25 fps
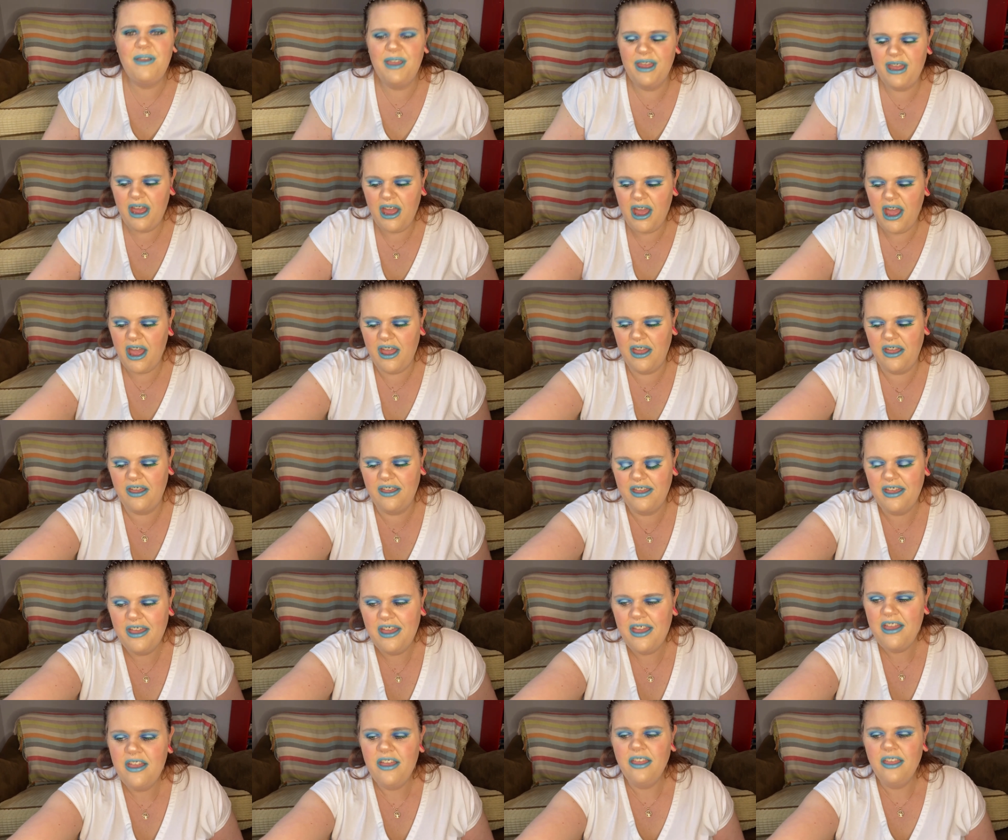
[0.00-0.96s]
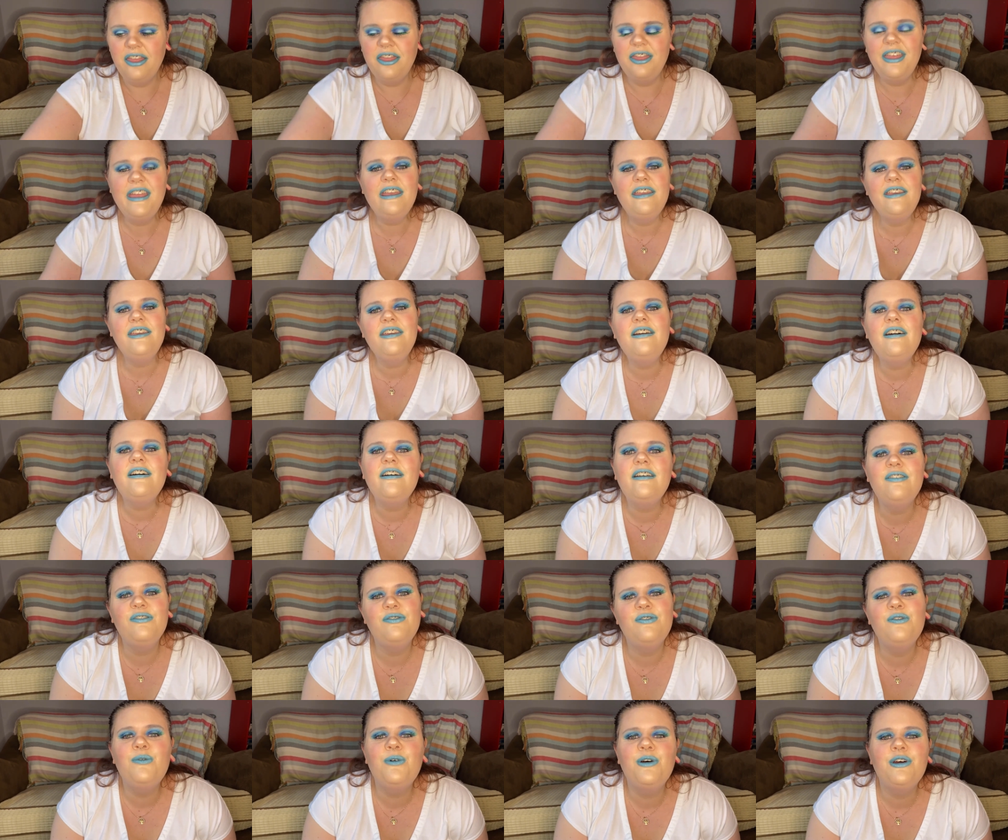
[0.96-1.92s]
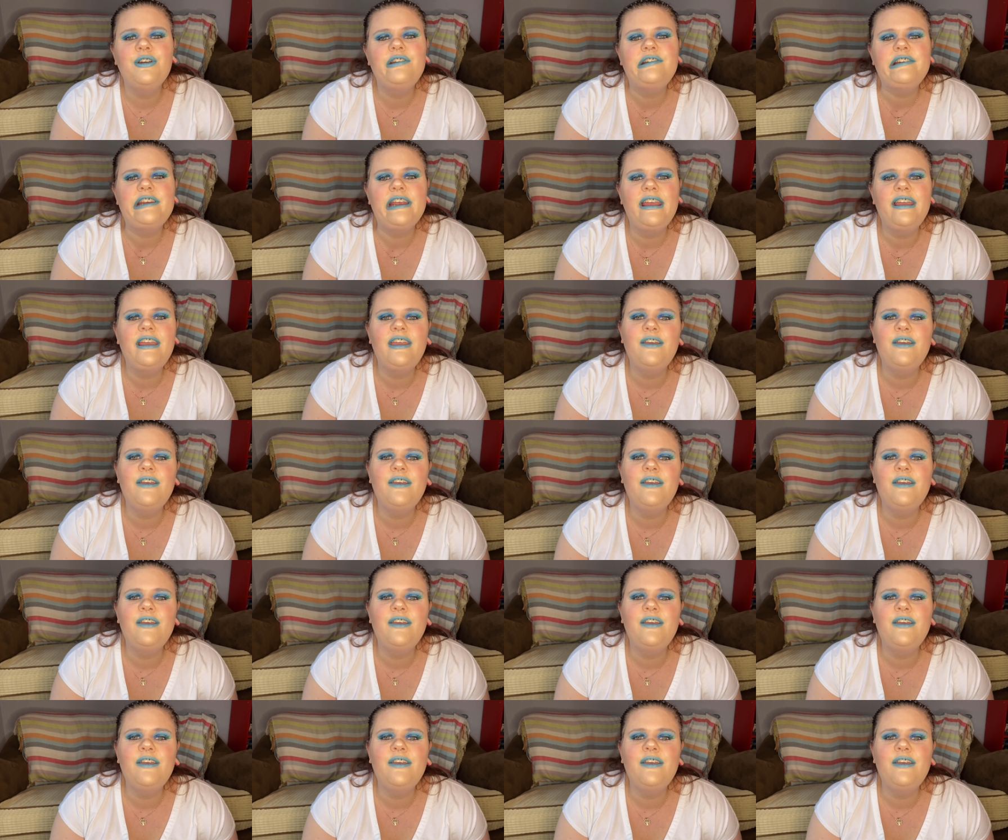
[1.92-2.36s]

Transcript: go. Thank you guys for watching.